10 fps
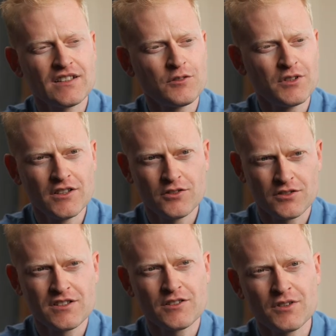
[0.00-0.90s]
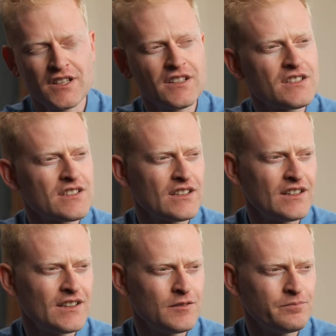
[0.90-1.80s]
uh, really constrains
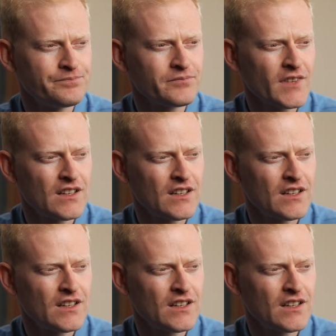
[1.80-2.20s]
um,